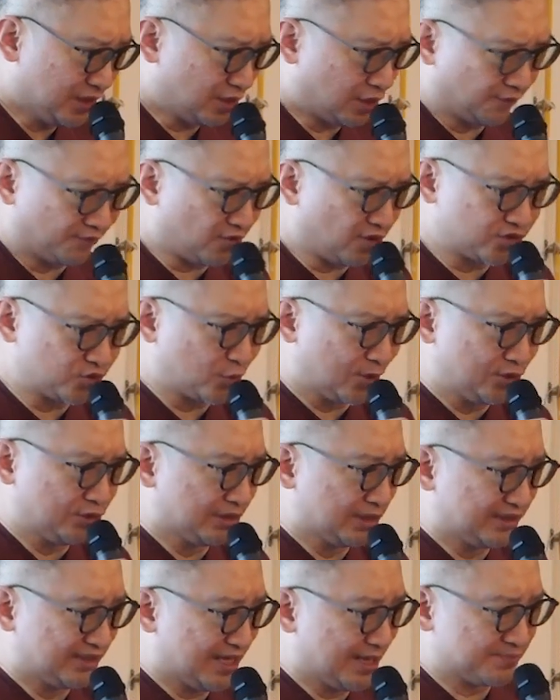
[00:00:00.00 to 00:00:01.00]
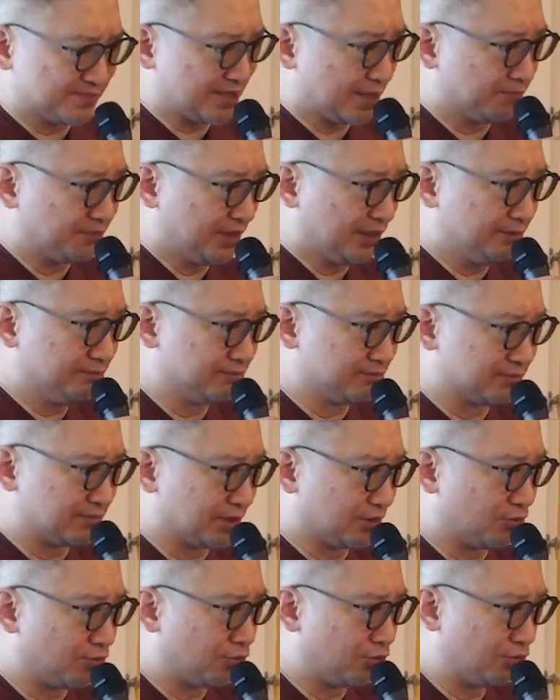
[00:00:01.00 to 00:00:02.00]
of course, when you adapt something, the
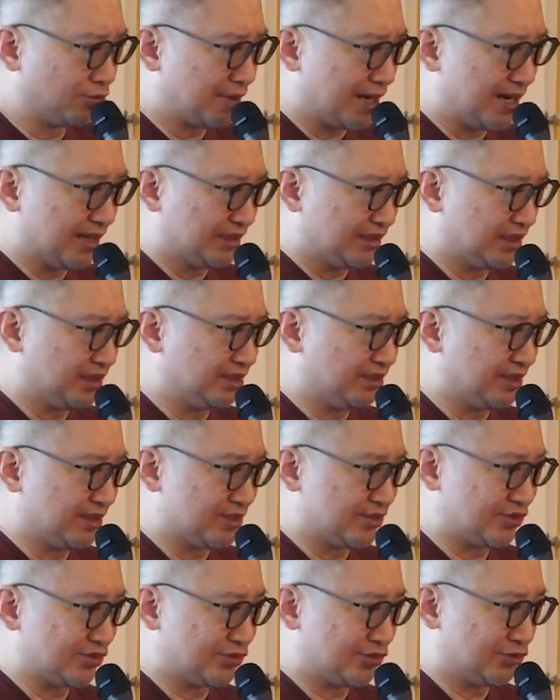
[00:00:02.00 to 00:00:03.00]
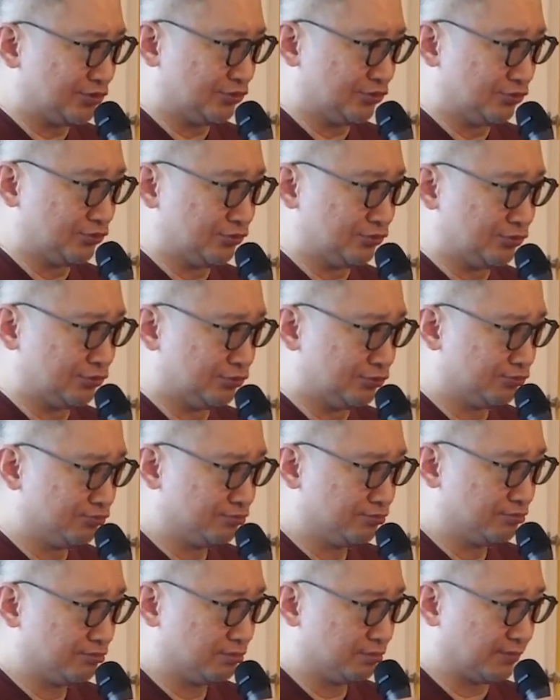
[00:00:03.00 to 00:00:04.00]
whole idea is to
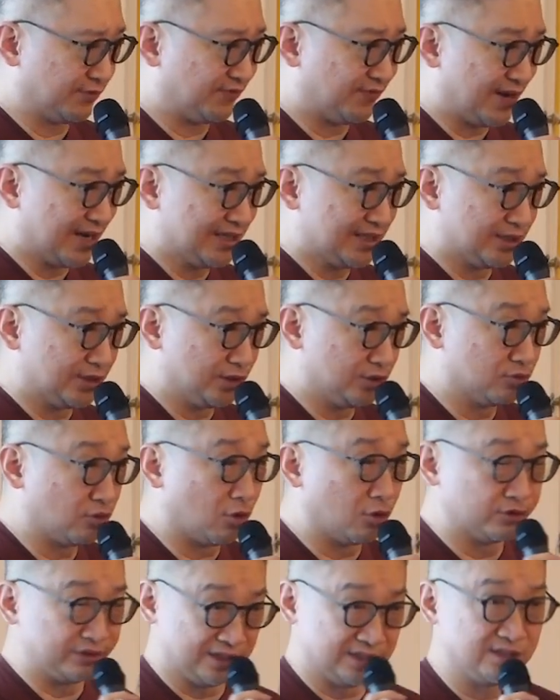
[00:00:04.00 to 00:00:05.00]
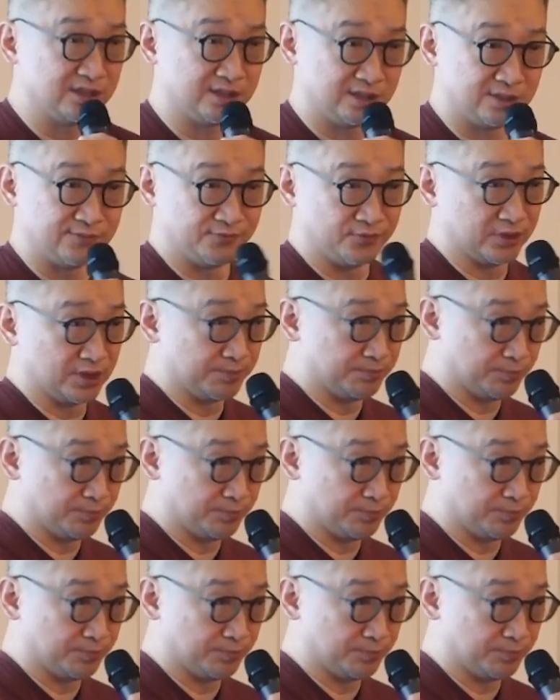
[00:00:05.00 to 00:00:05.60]
find a new audience for the